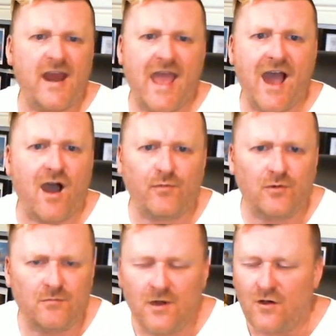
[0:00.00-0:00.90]
an
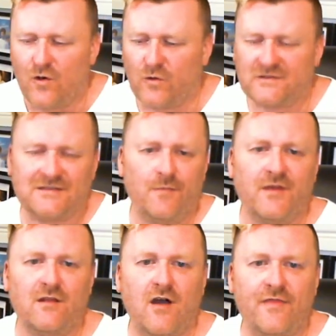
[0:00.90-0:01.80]
album or
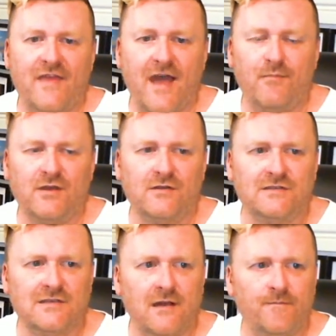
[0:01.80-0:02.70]
something like that,
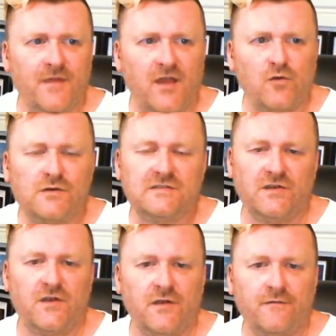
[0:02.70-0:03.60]
because they all
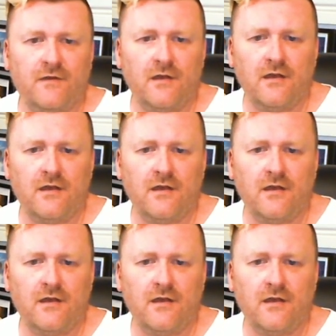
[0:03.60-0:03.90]
deserve,